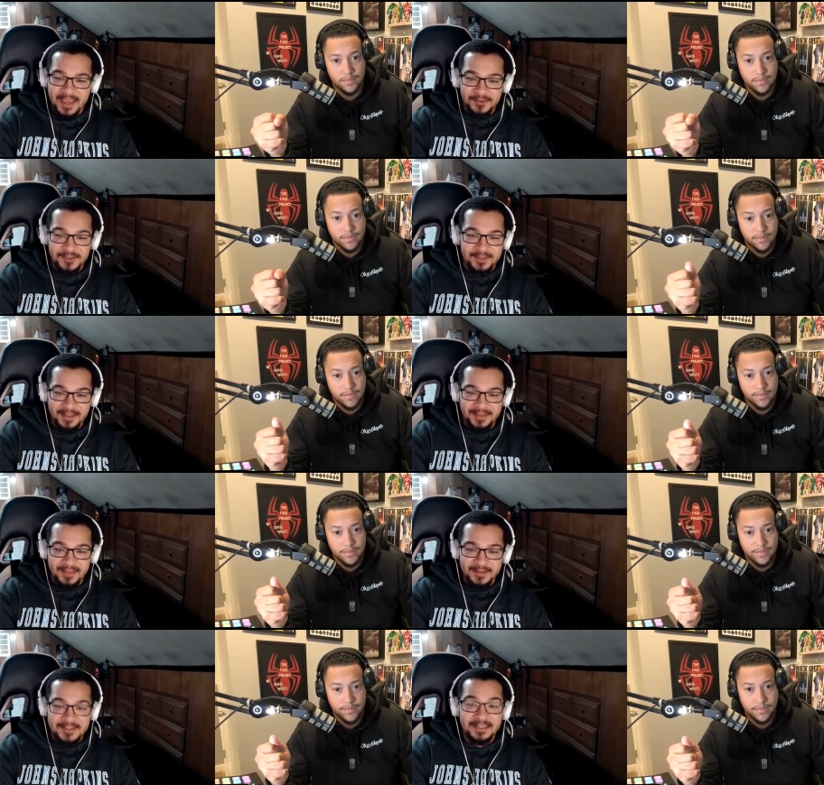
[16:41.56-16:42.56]
Speaker 1: else. They they'd
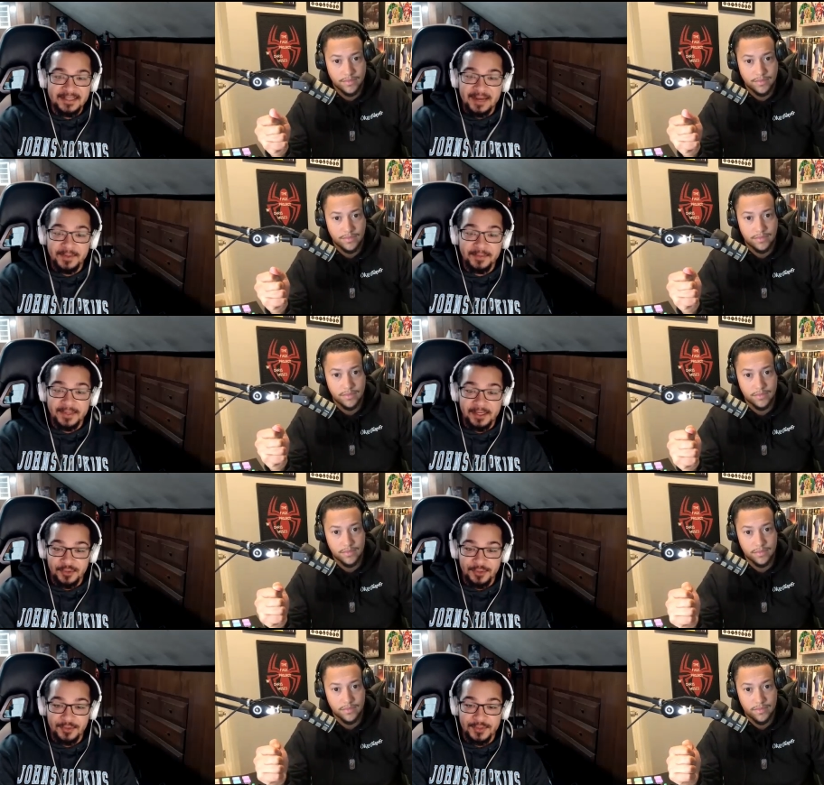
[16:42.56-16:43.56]
seen a lot of people get
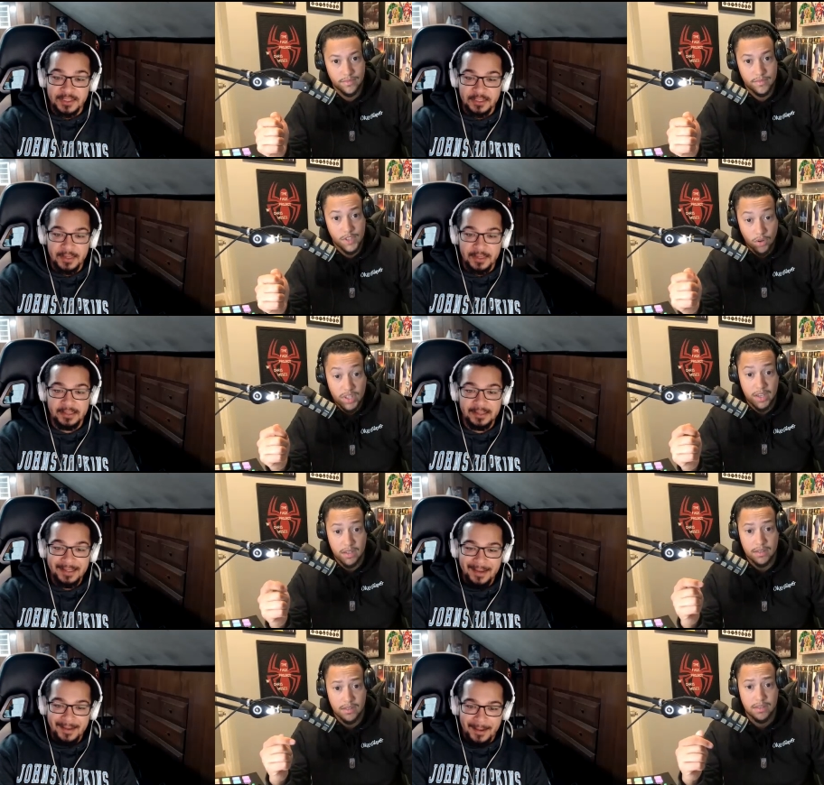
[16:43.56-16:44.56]
control Z already. Oh yeah.
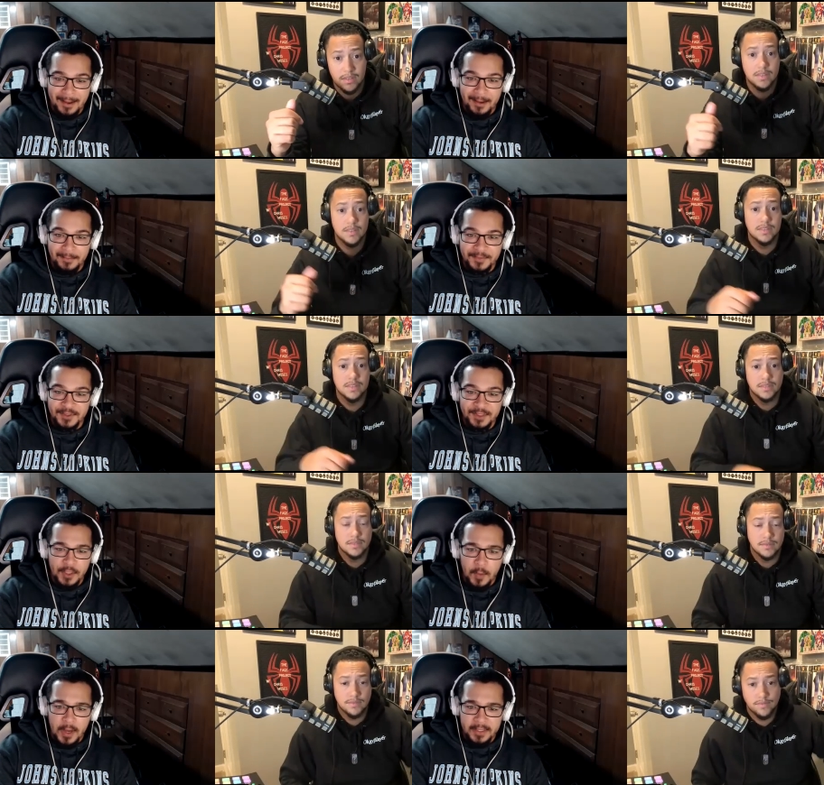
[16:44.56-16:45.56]
Um, so they don't
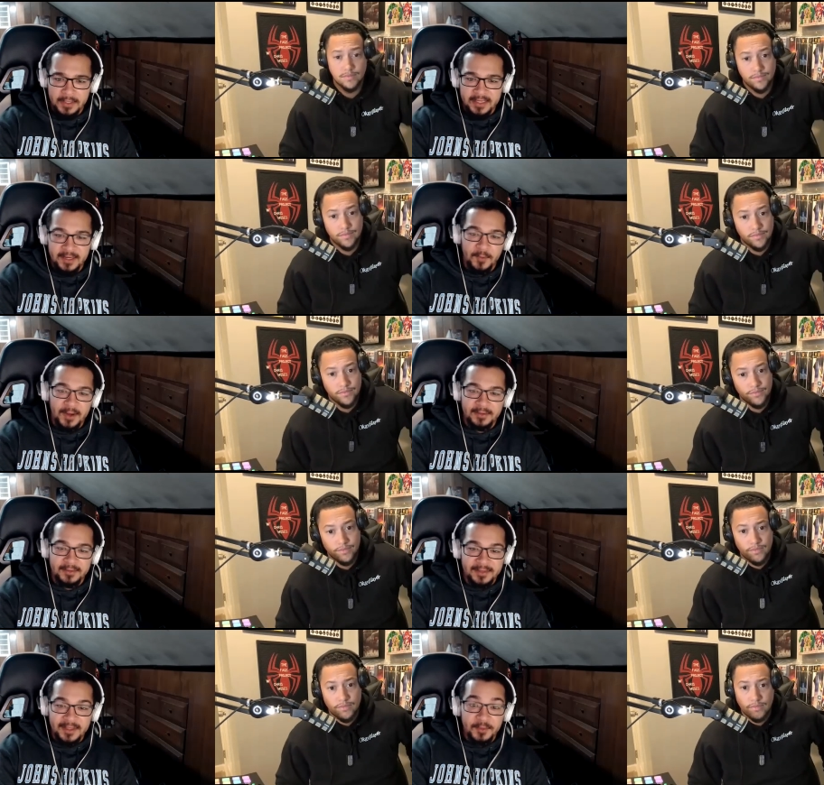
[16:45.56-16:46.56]
want they didn't want
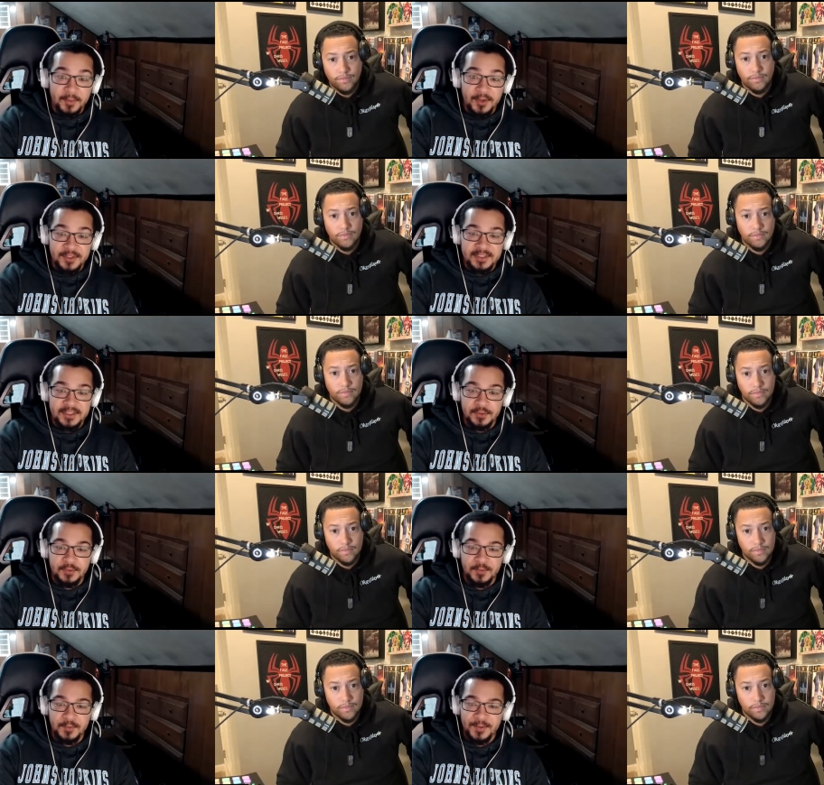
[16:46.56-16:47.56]
the other person
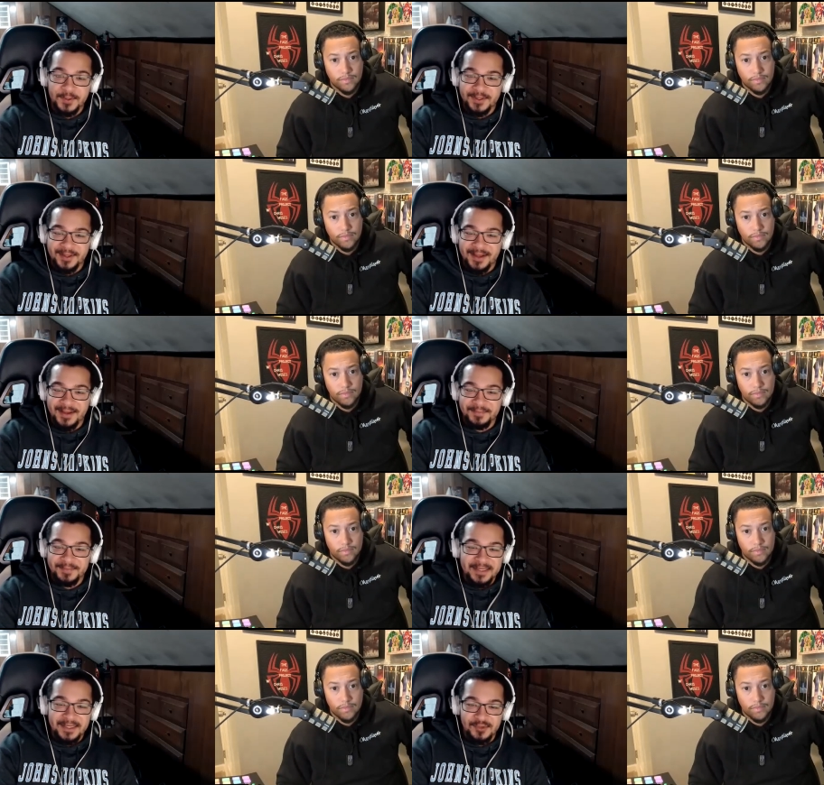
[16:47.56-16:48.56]
to uh be
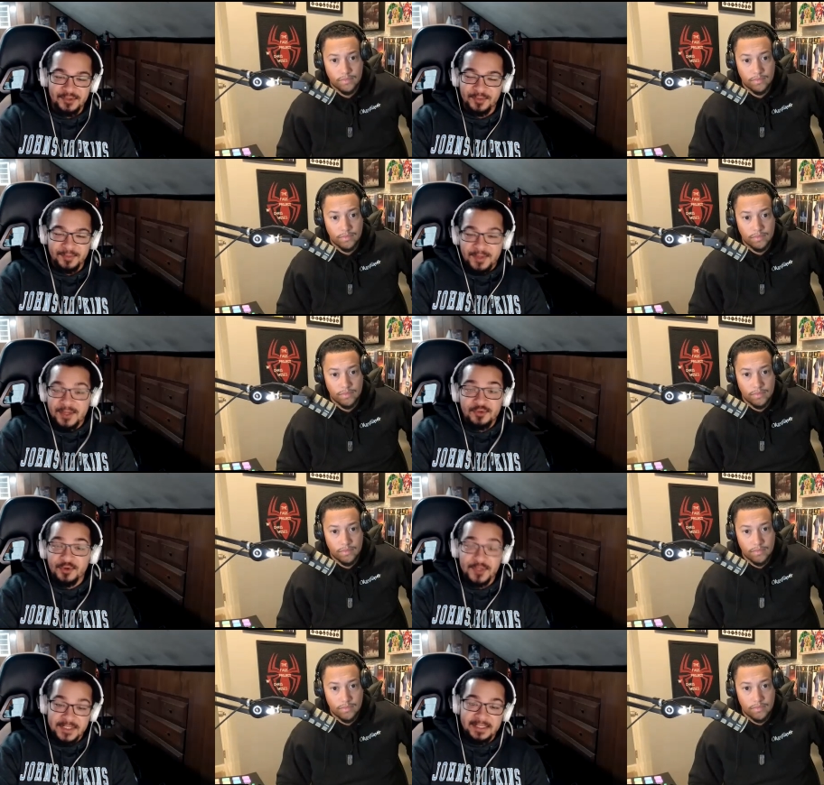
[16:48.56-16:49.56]
con- control
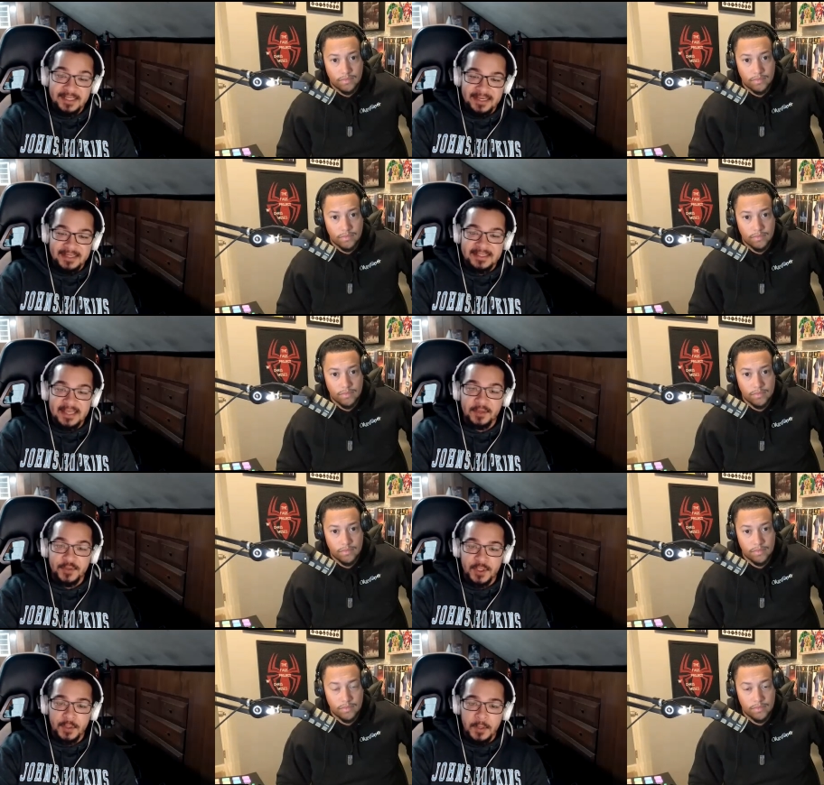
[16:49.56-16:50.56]
Z in a cell.
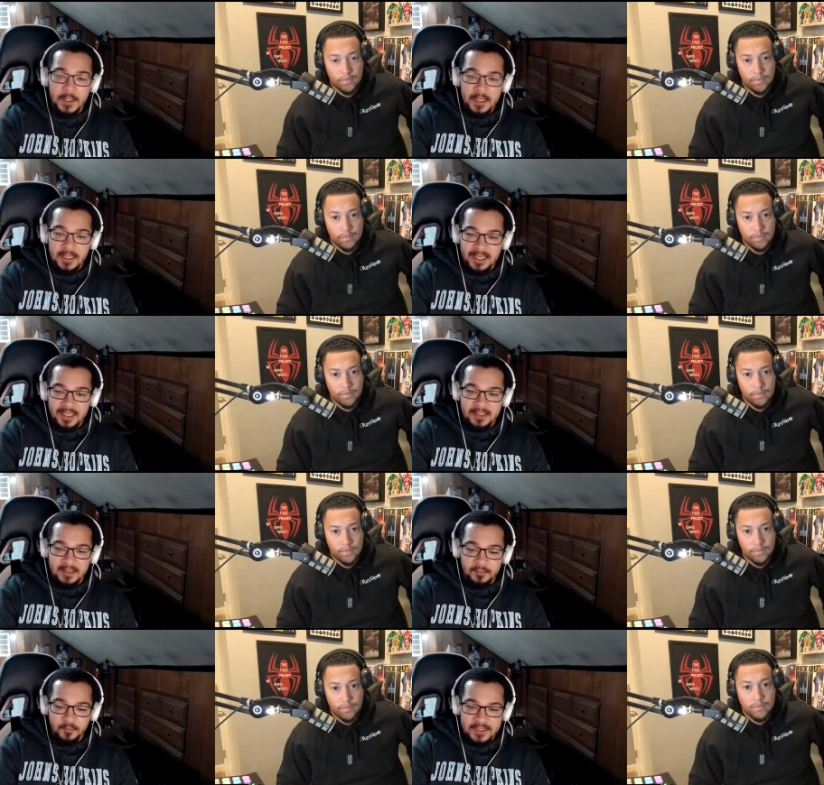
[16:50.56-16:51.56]
So it
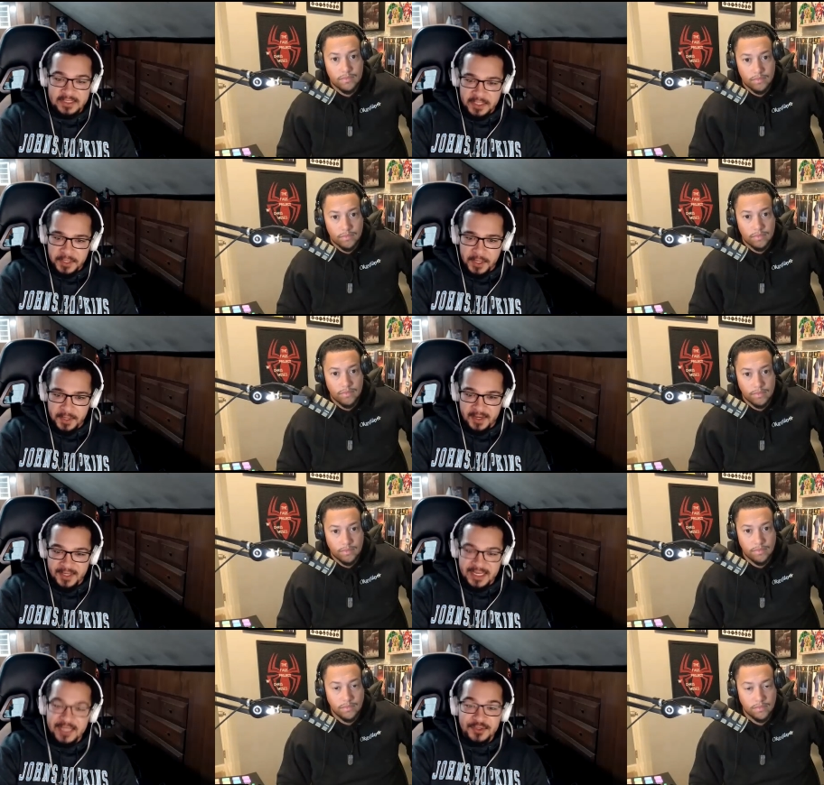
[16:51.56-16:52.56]
we see their
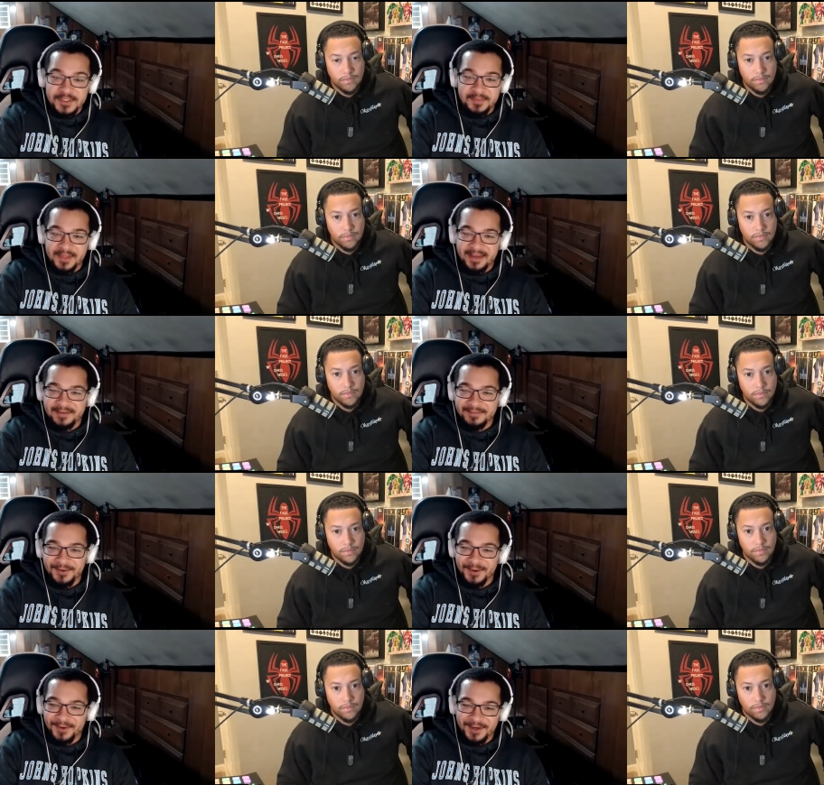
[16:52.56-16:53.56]
contingency plan
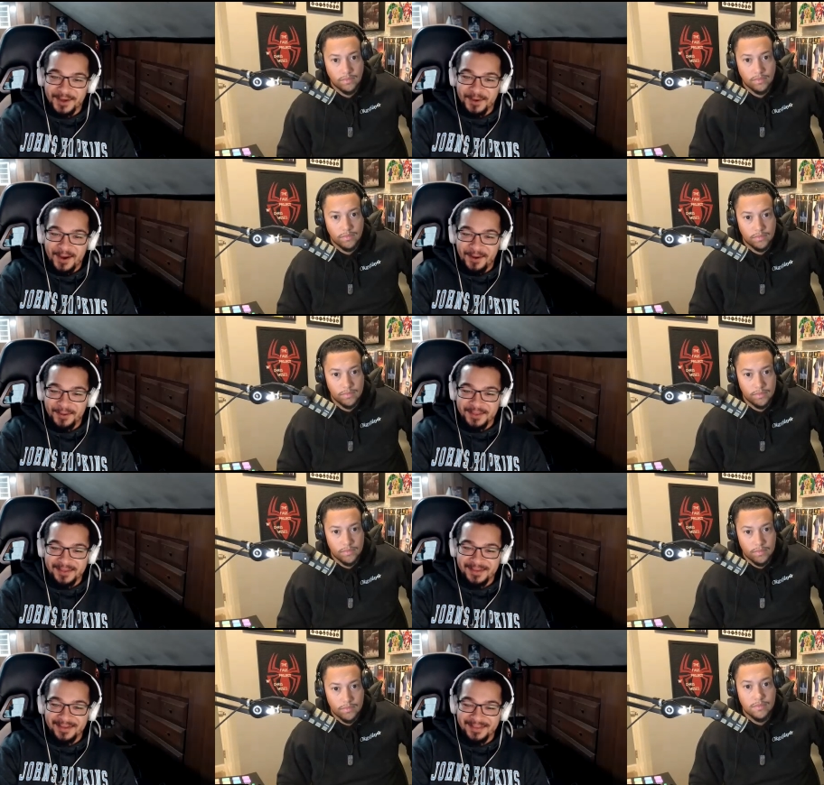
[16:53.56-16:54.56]
for you know all
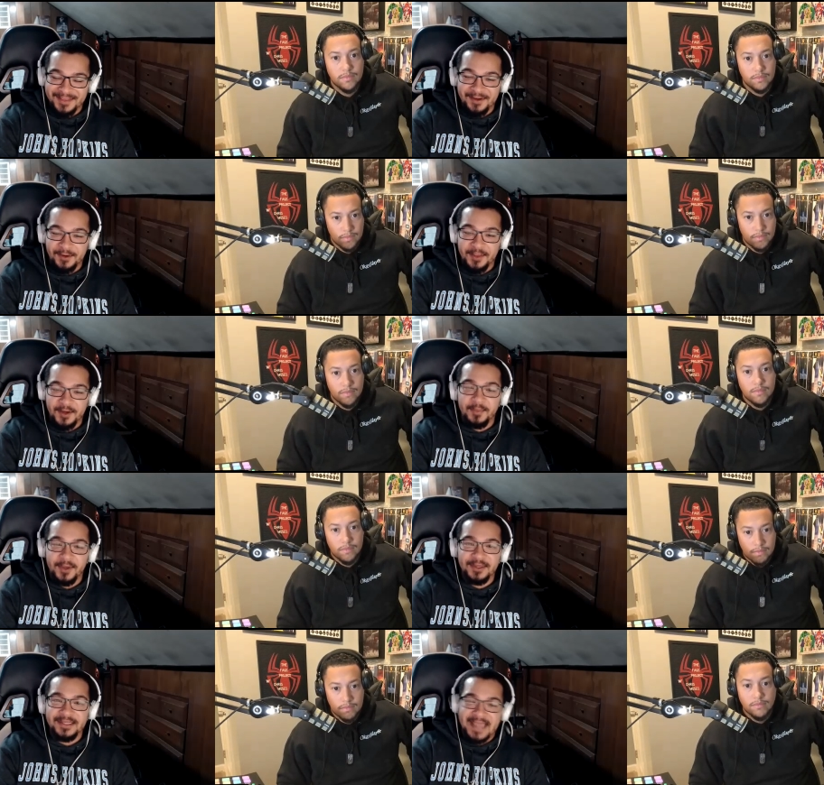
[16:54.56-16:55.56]
the their their
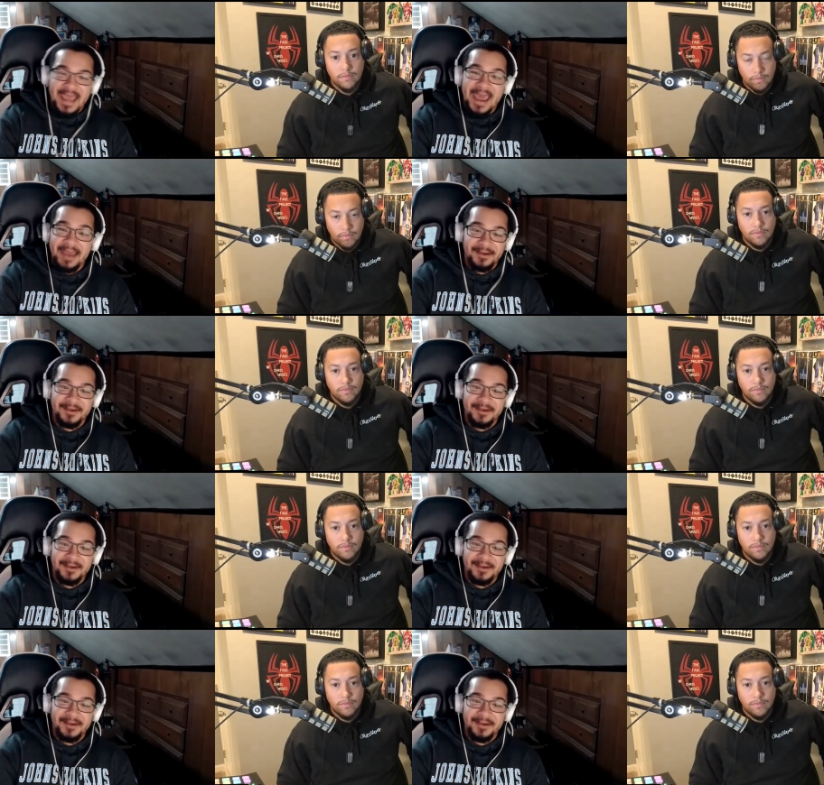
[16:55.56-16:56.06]
ability to hack